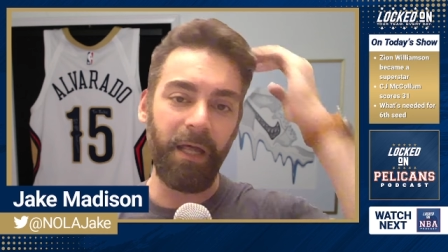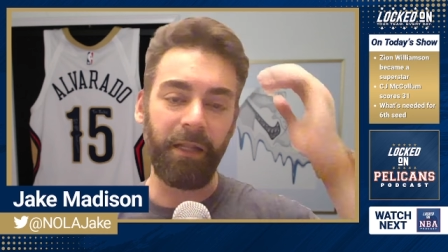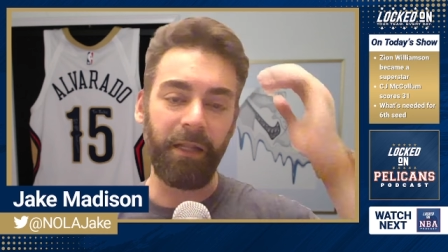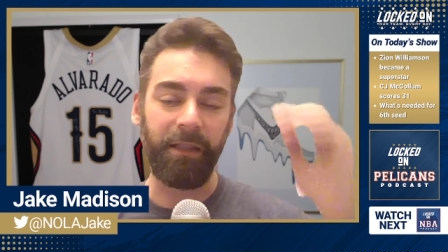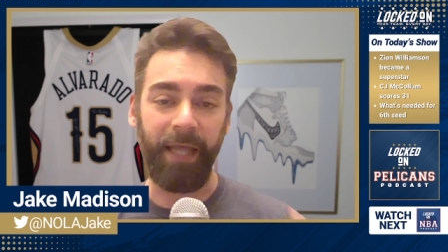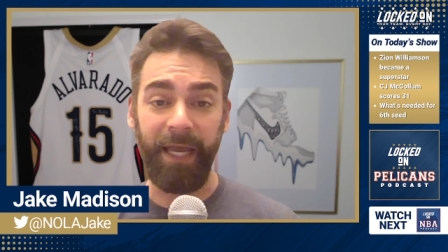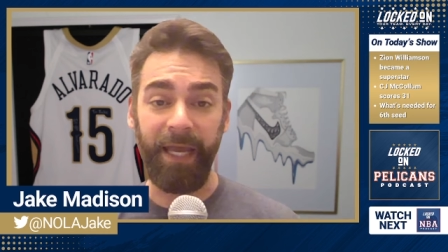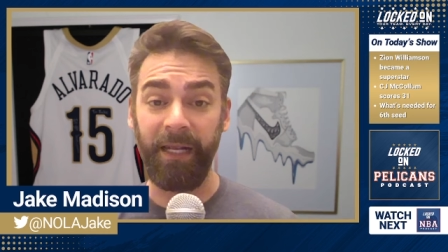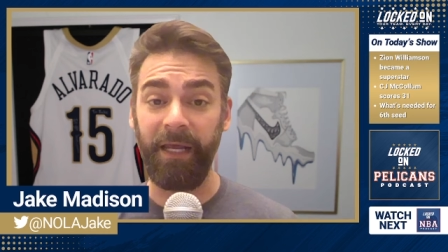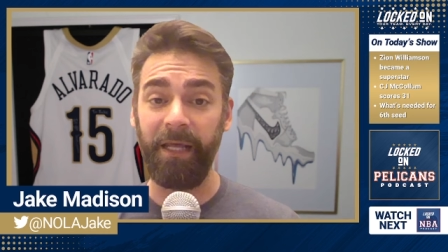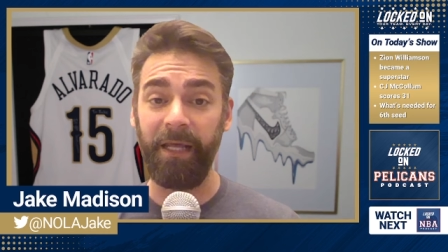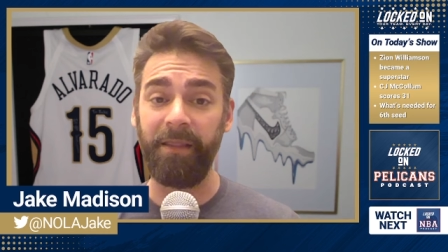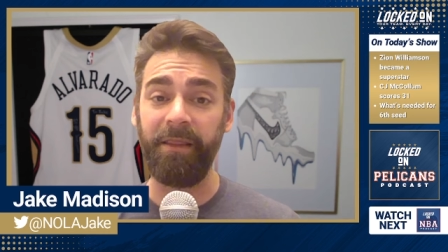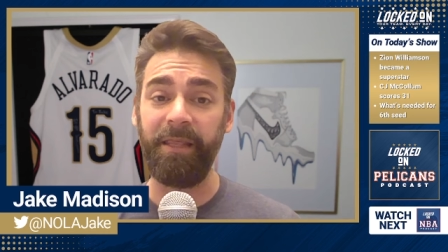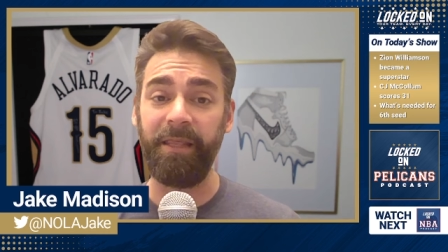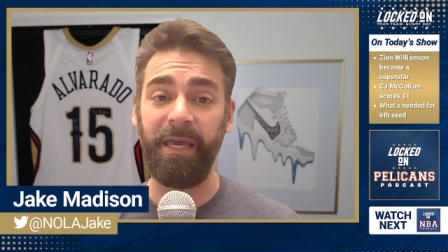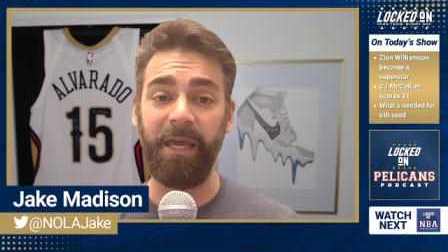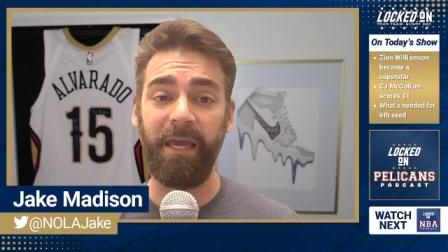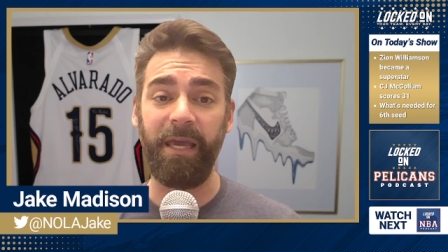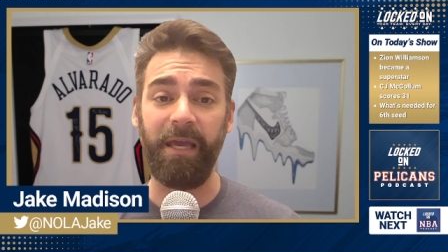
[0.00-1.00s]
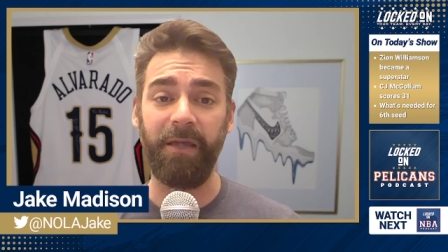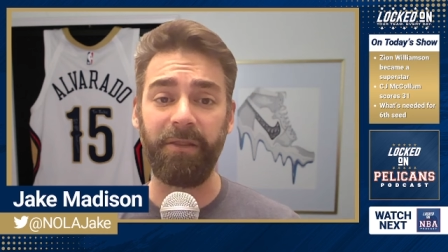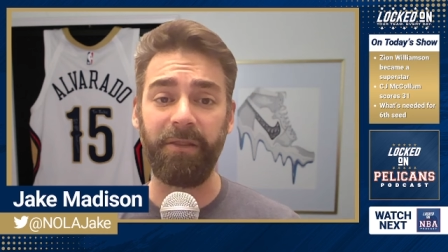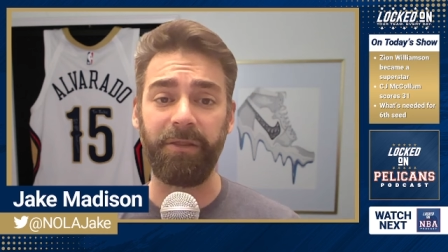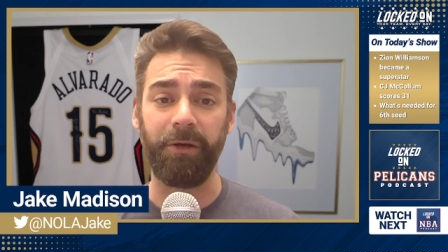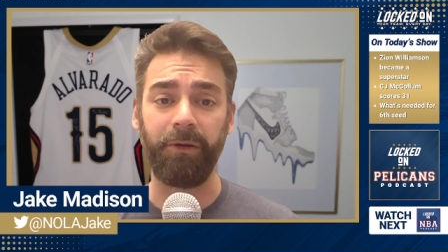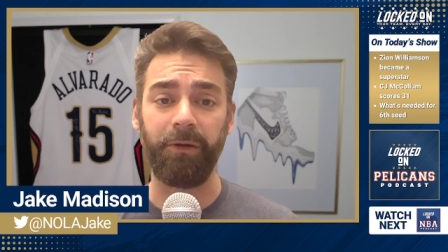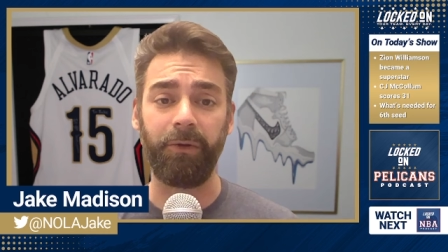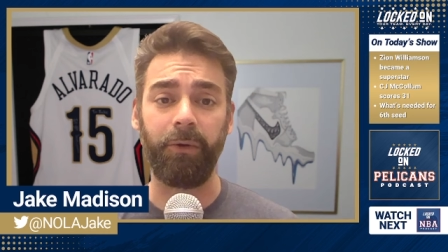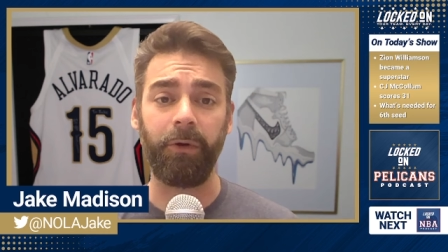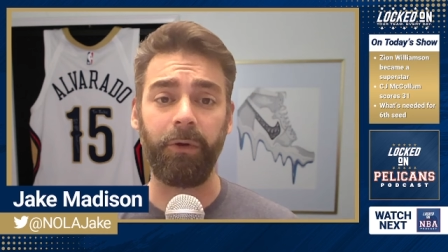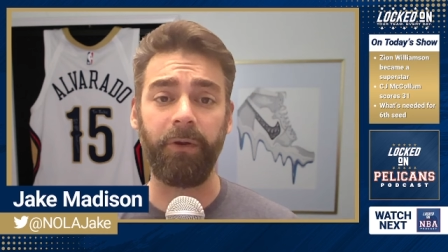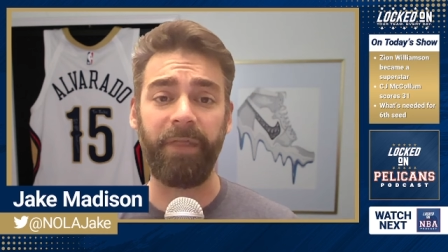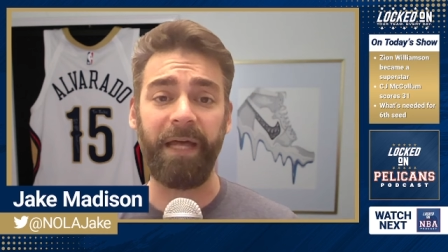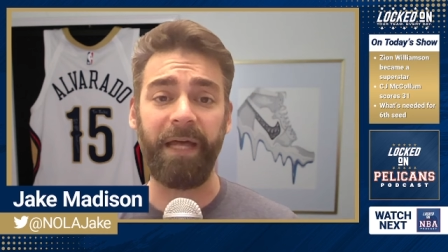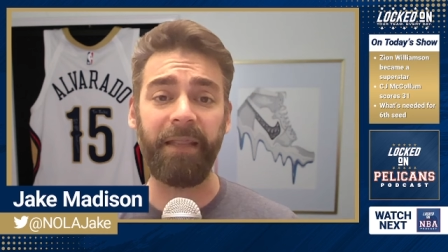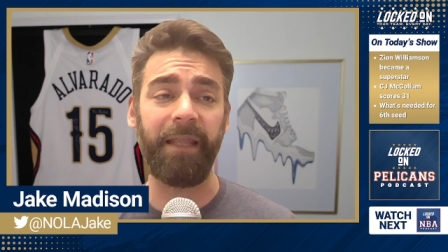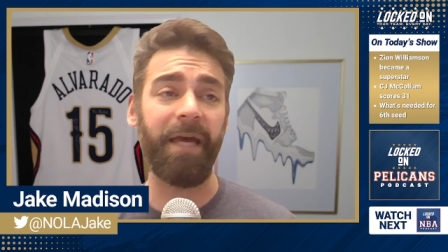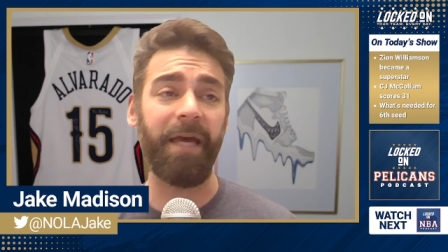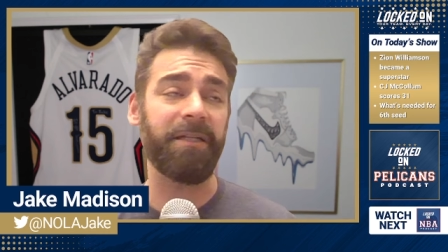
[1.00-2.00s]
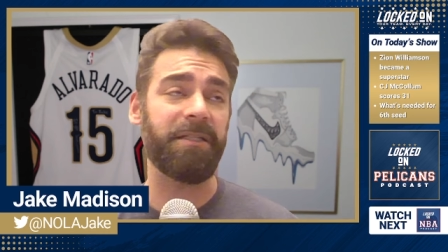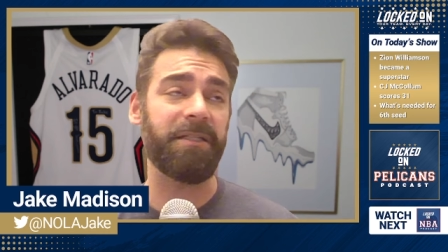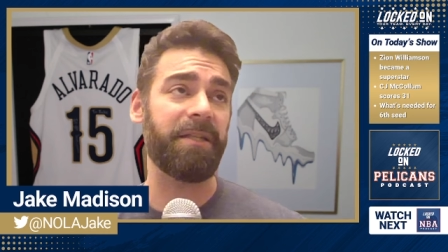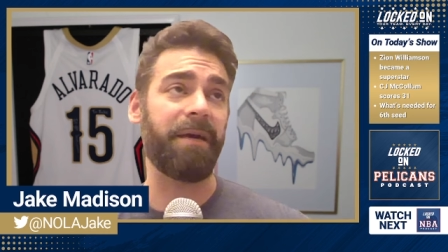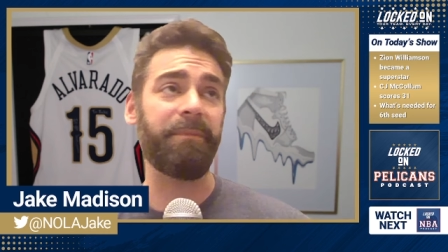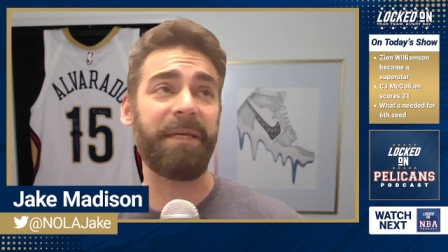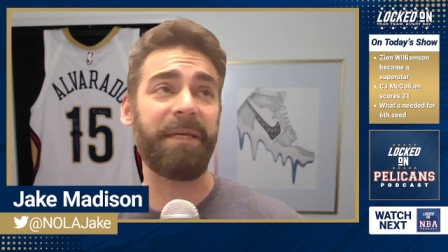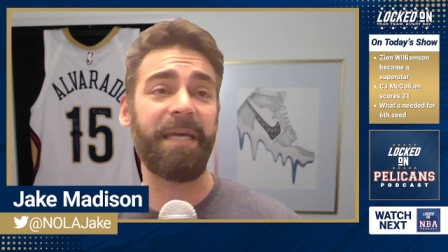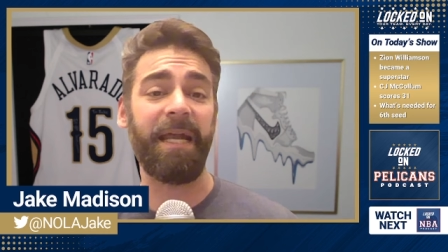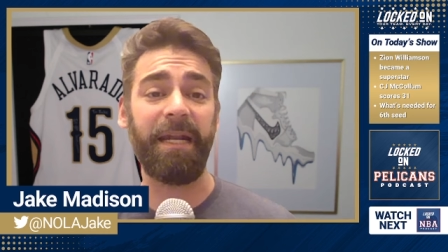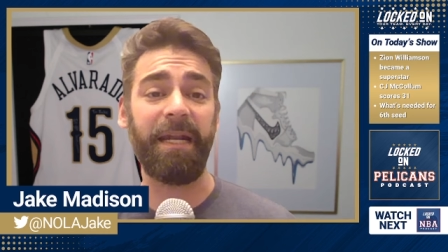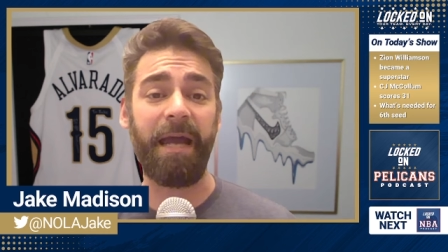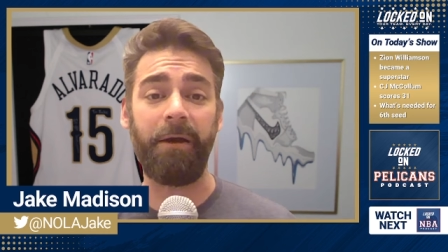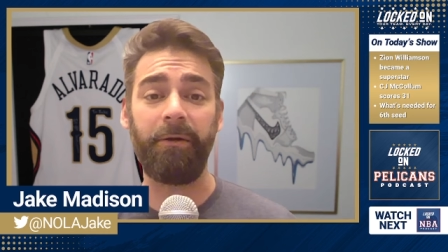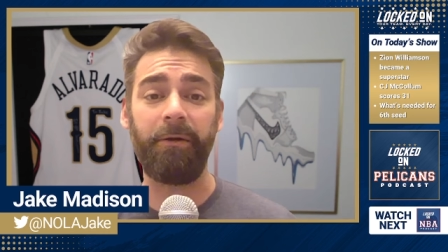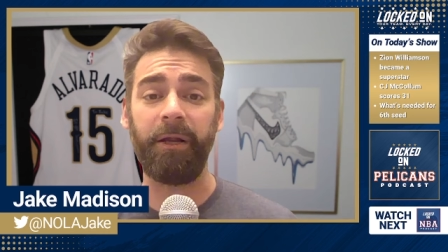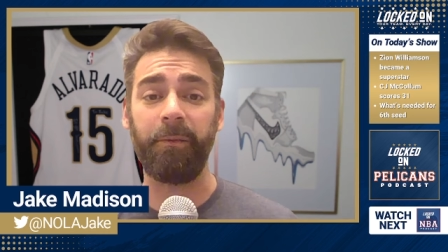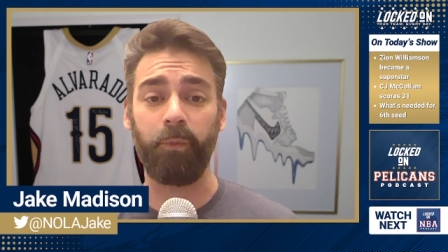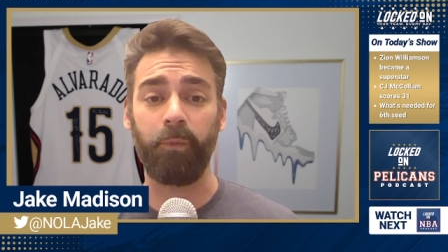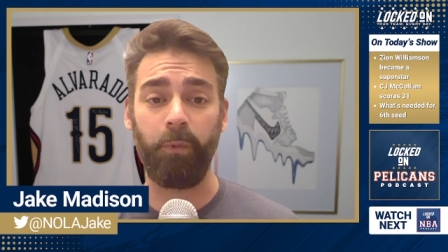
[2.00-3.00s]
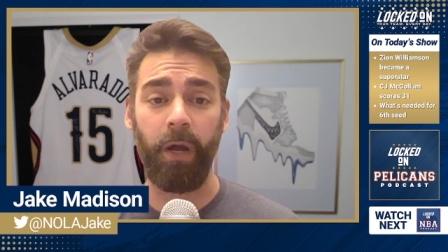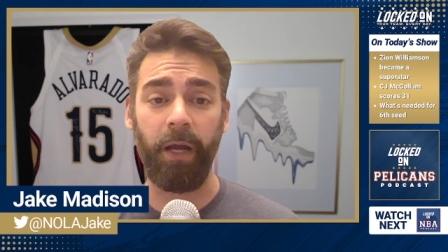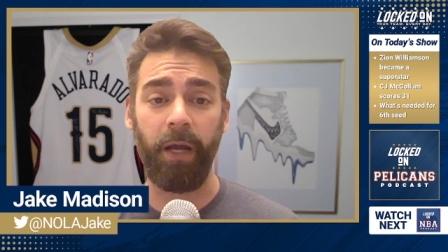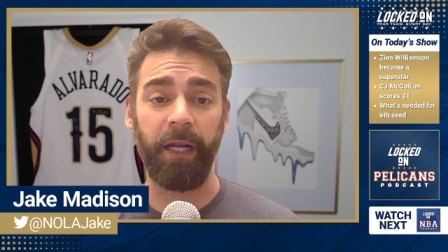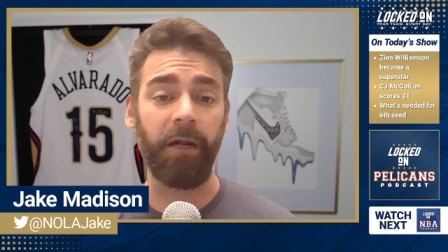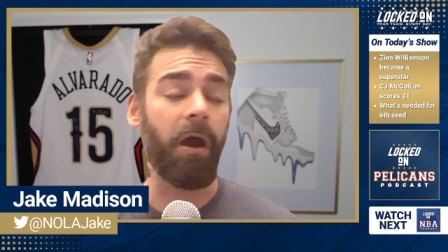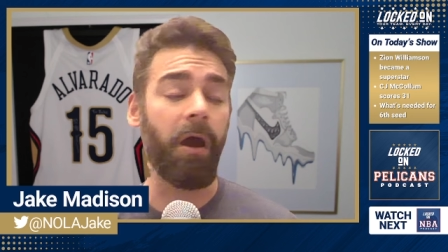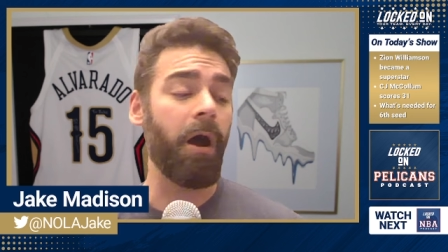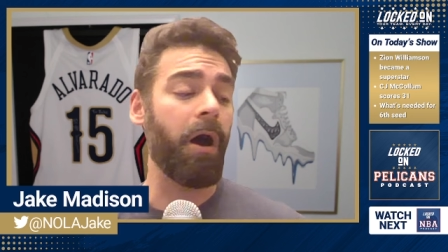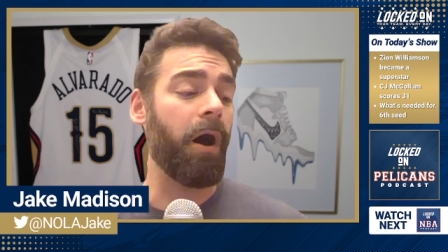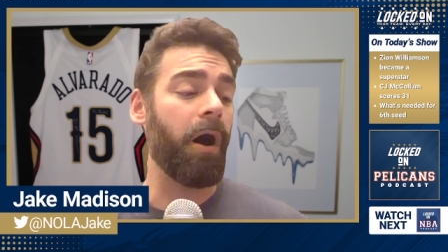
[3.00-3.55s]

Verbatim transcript: Late in the third quarter that led to them getting out and running.